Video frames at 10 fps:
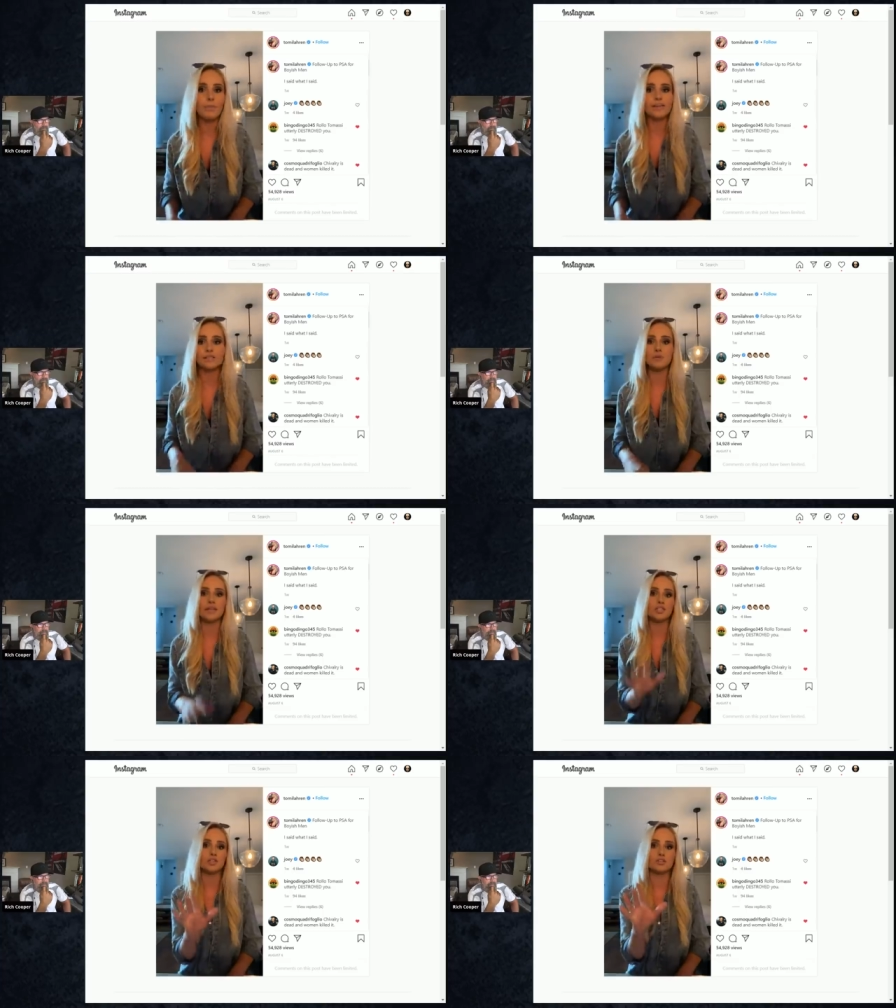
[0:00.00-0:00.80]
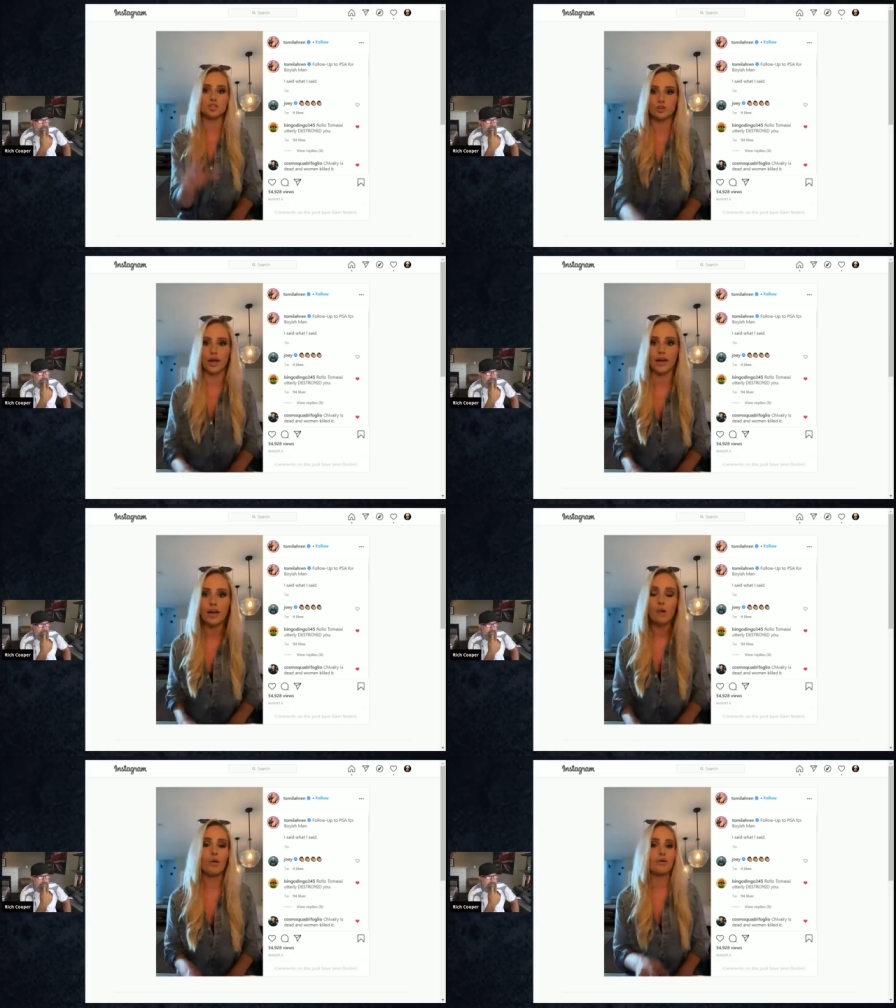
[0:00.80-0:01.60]
I'm going to spit it to you
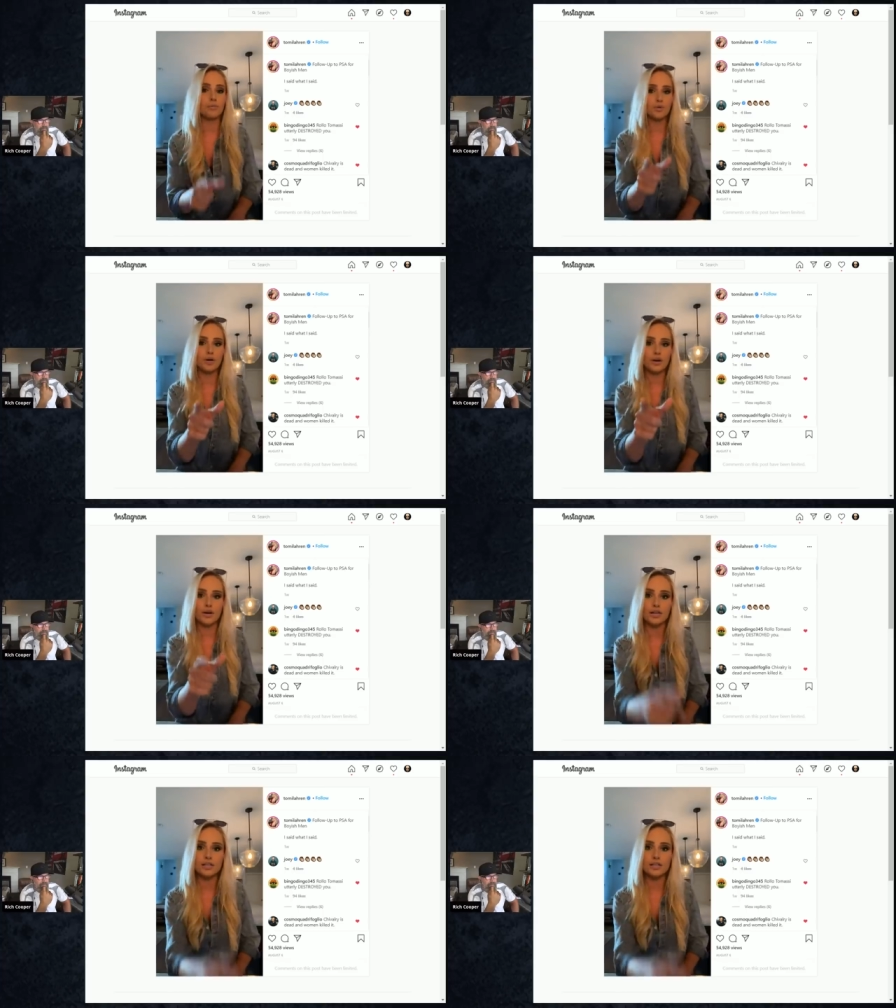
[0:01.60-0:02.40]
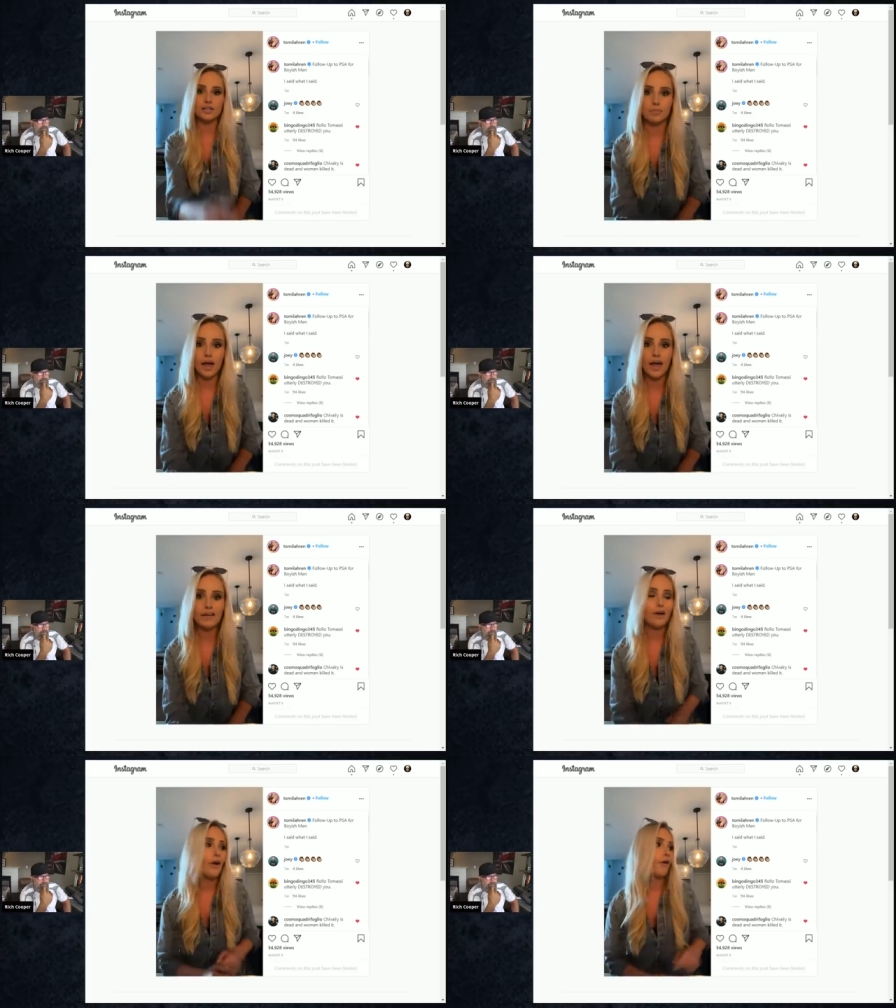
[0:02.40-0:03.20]
straight, whether I'm doing it on Instagram
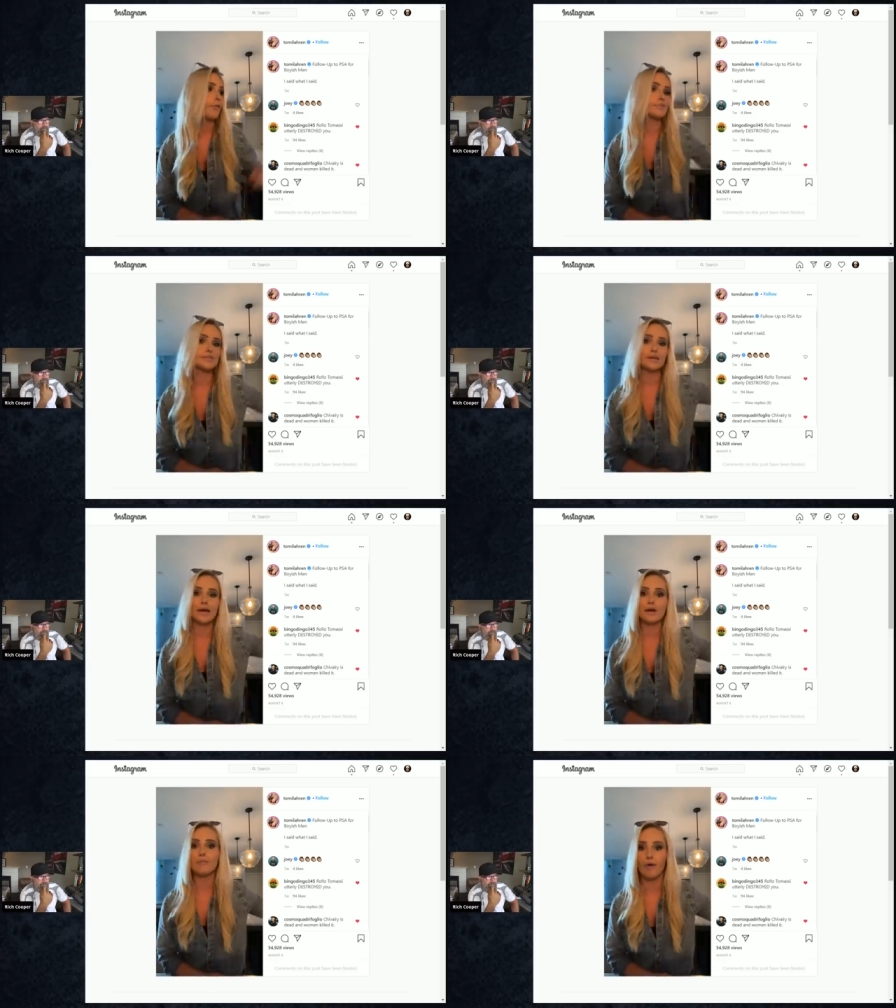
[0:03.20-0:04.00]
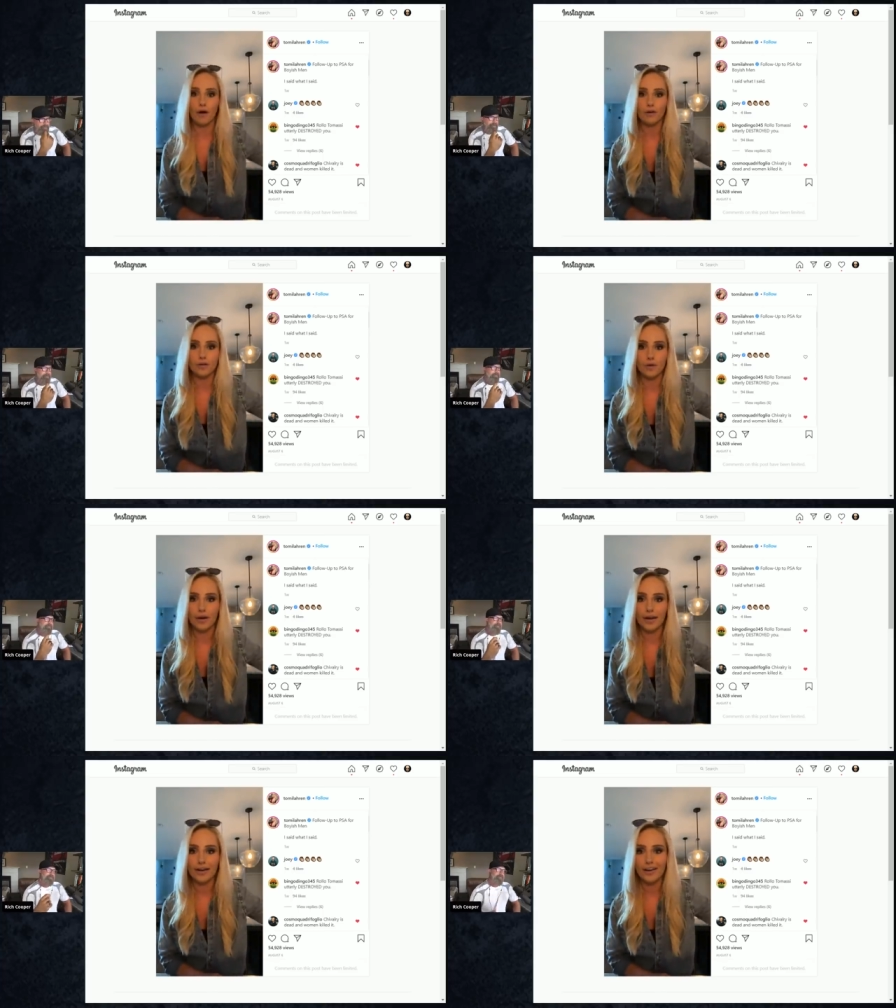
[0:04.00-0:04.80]
Live or I'm sitting at a bar
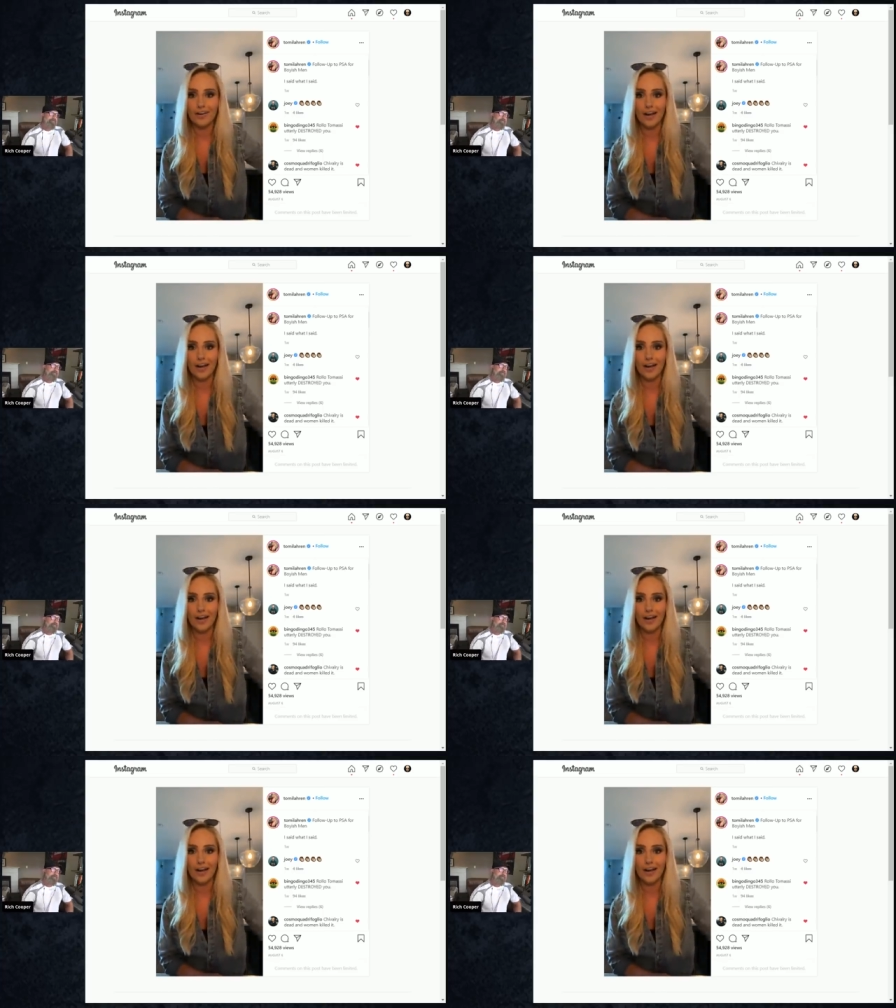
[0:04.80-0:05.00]
doing it.